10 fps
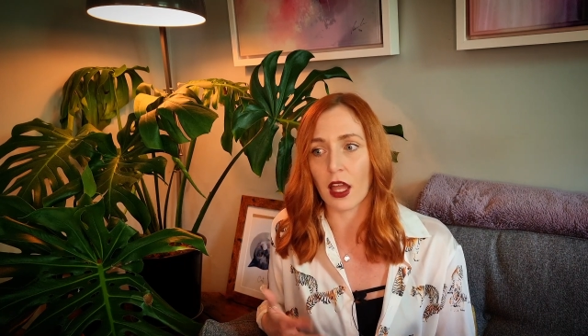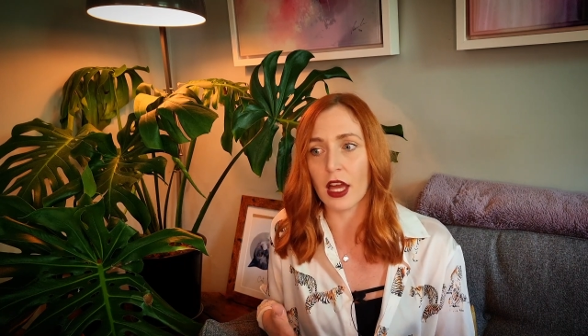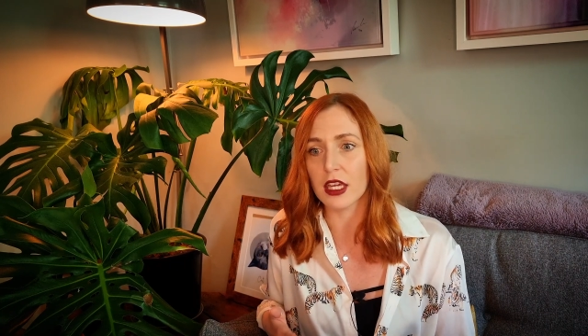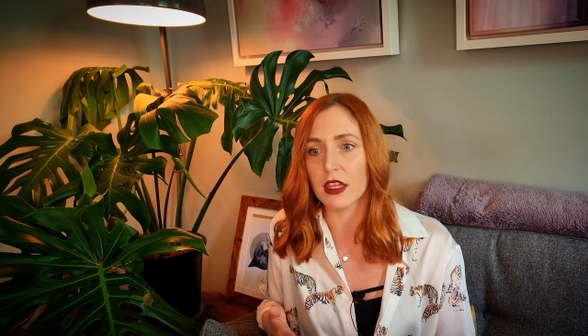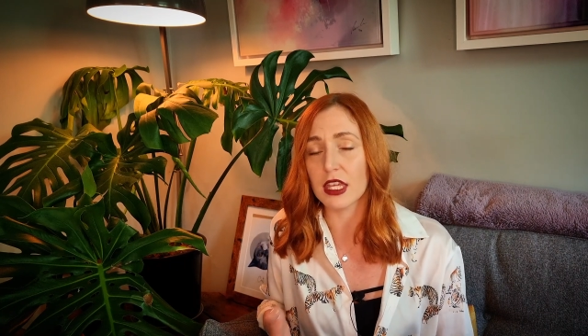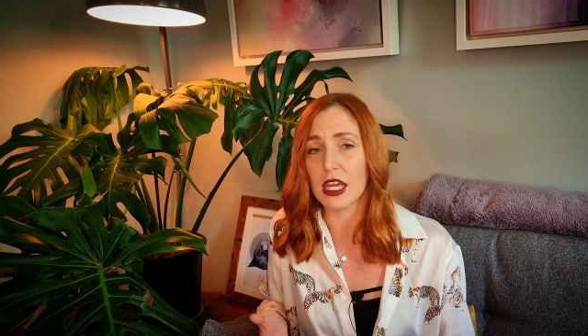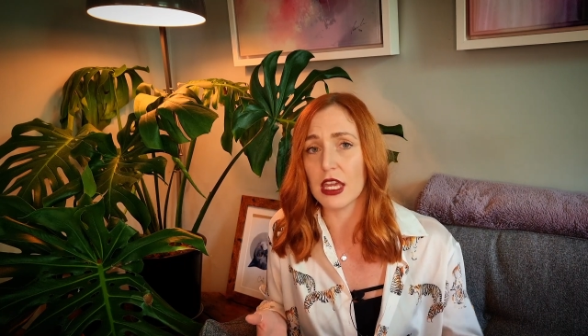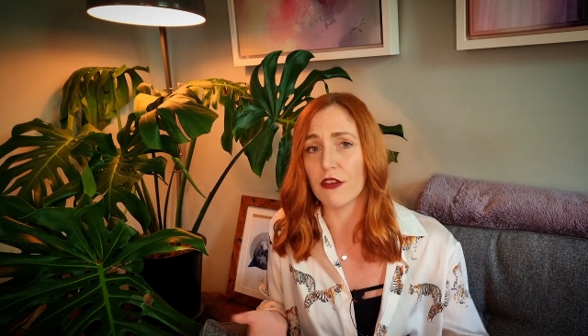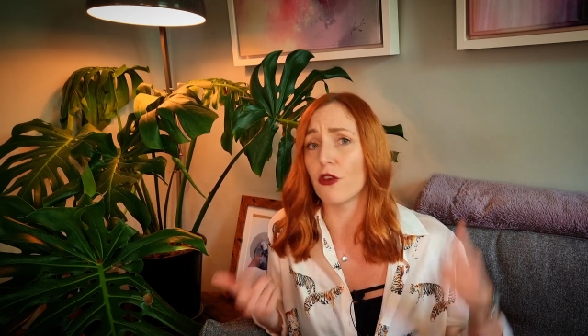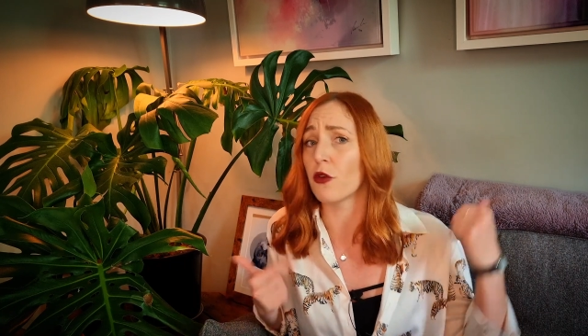Like
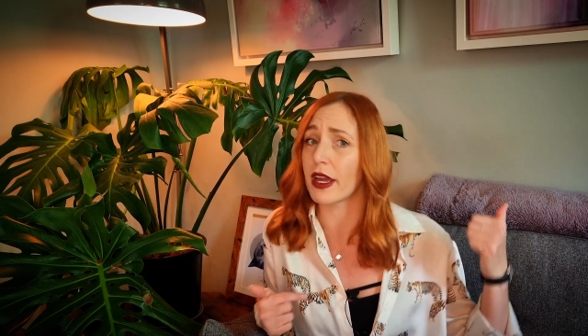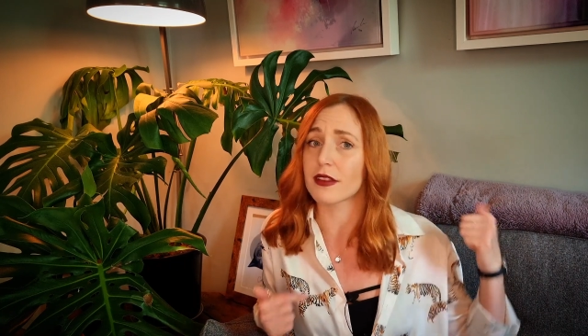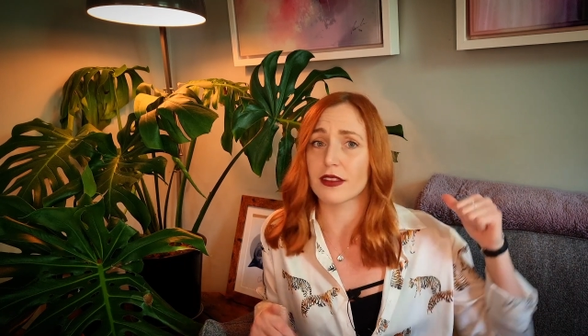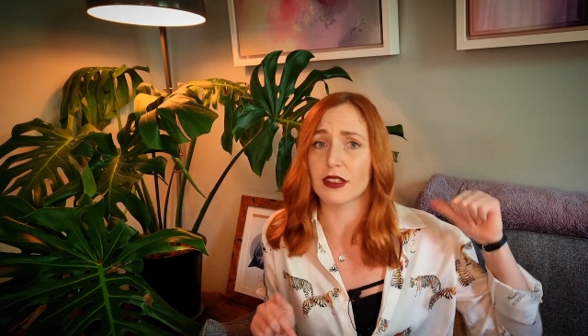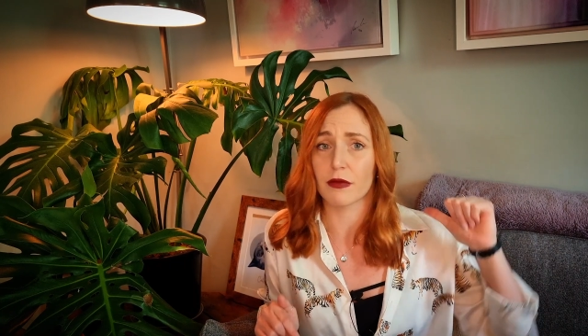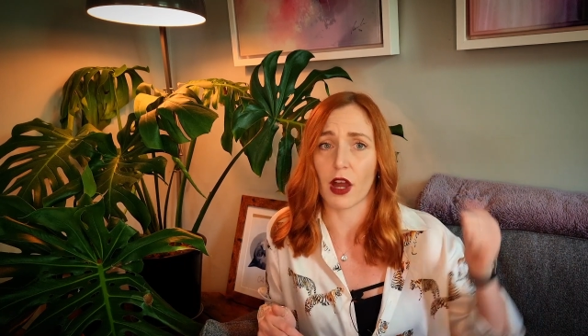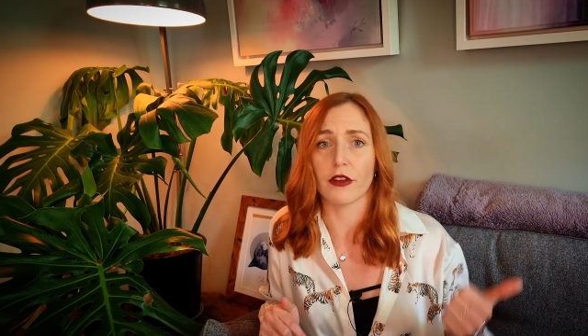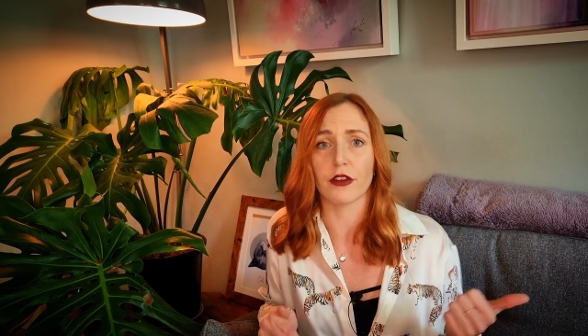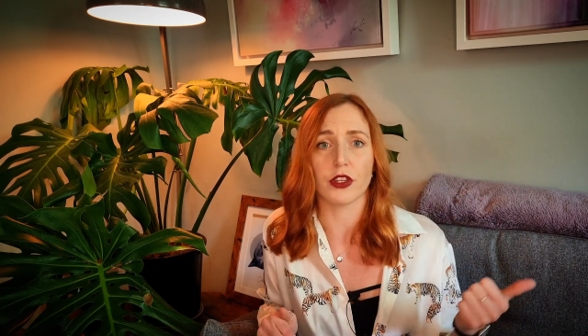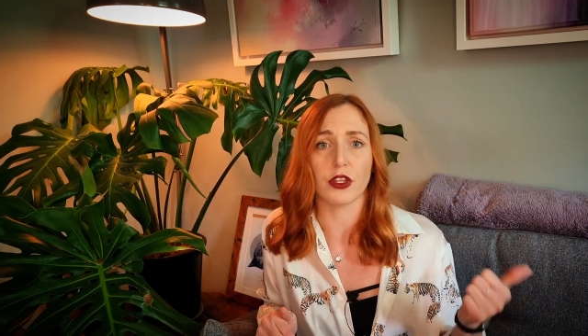the Formex that I
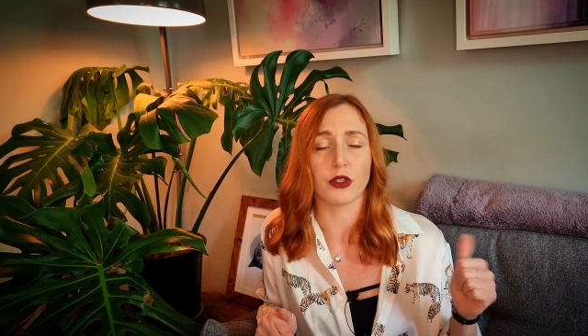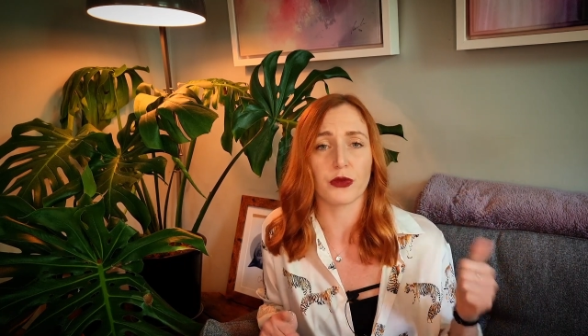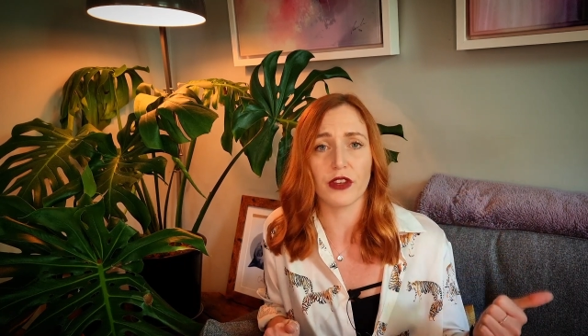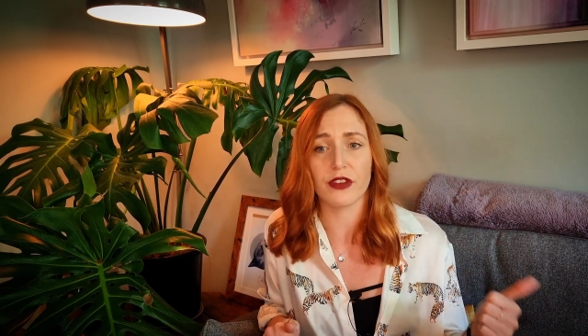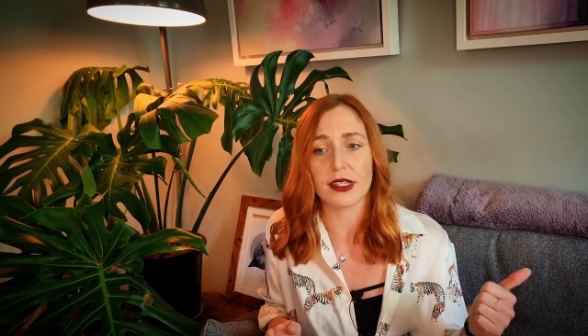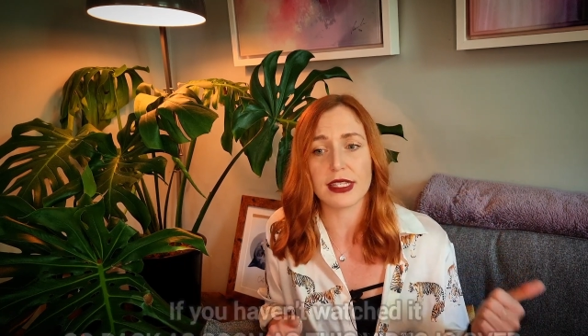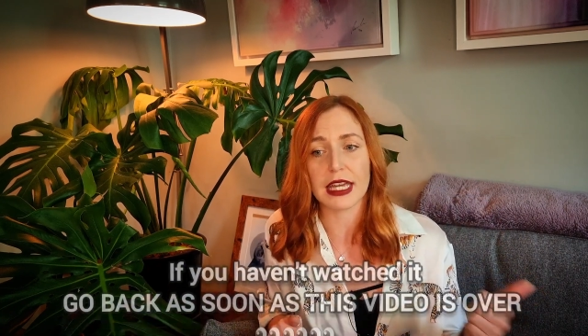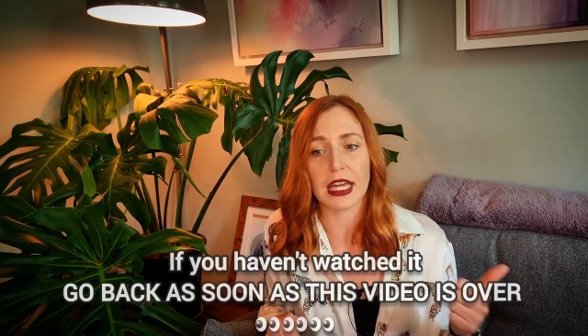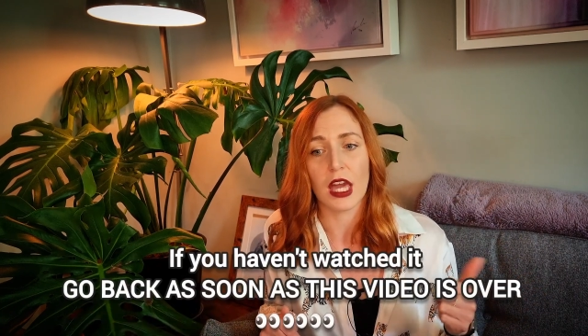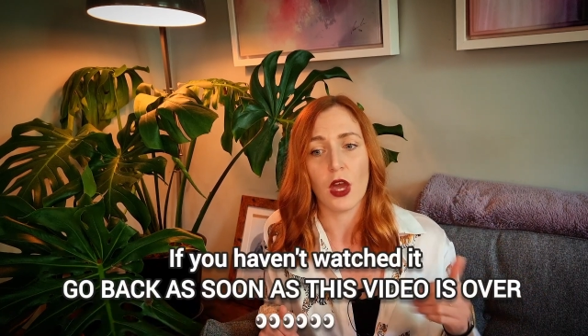reviewed previously